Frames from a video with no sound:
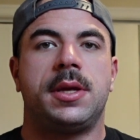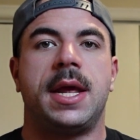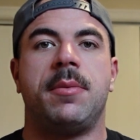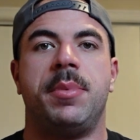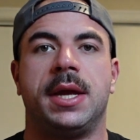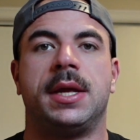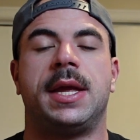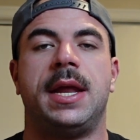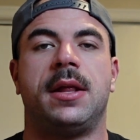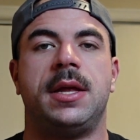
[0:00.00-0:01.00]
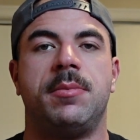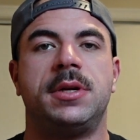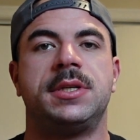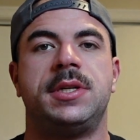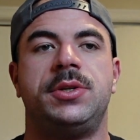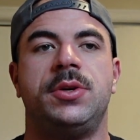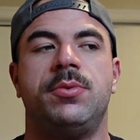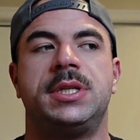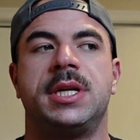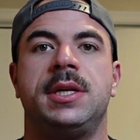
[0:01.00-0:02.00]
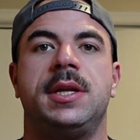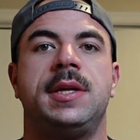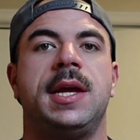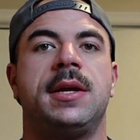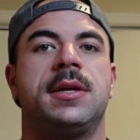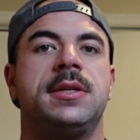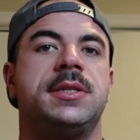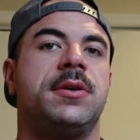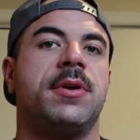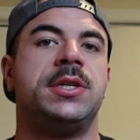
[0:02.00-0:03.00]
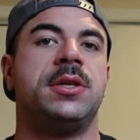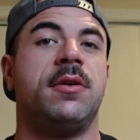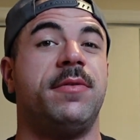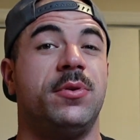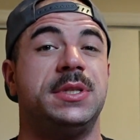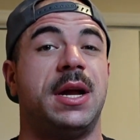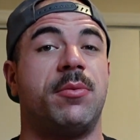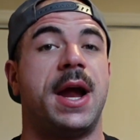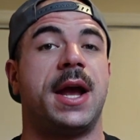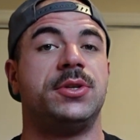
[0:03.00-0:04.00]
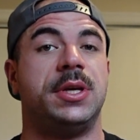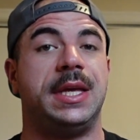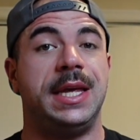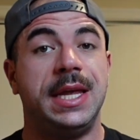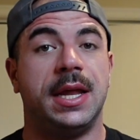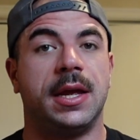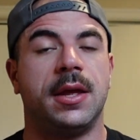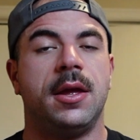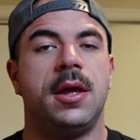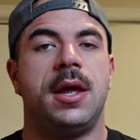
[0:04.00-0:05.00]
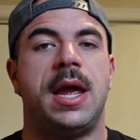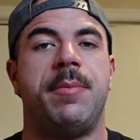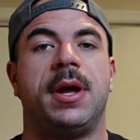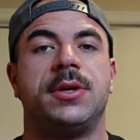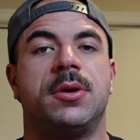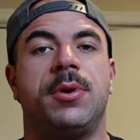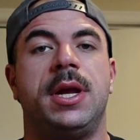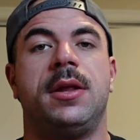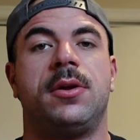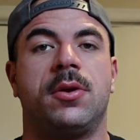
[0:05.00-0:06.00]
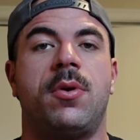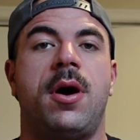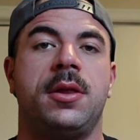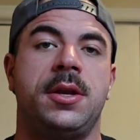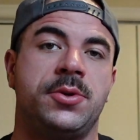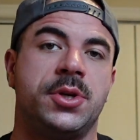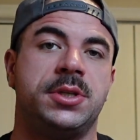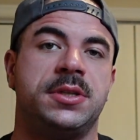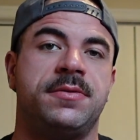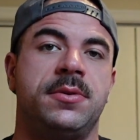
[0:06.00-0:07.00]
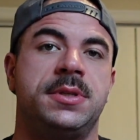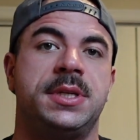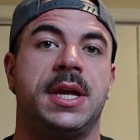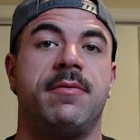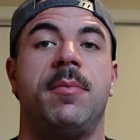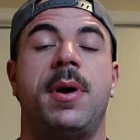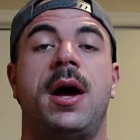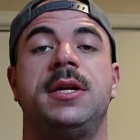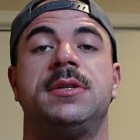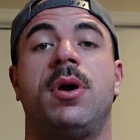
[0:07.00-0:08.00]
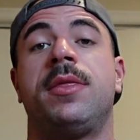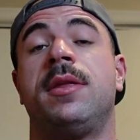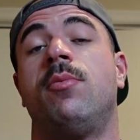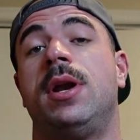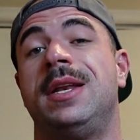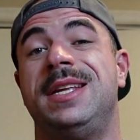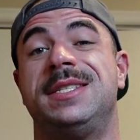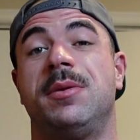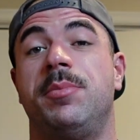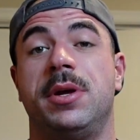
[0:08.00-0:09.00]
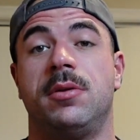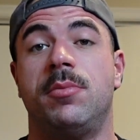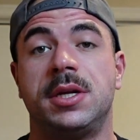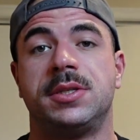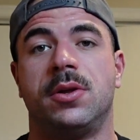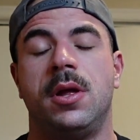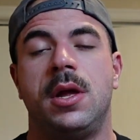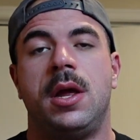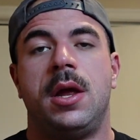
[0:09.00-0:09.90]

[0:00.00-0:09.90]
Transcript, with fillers: getting big and gaining lean muscle tissue, we still need to take into consideration the foods that we're actually eating and making sure we're eating good quality, nutritious foods to give our bodies what, what it needs to build muscle.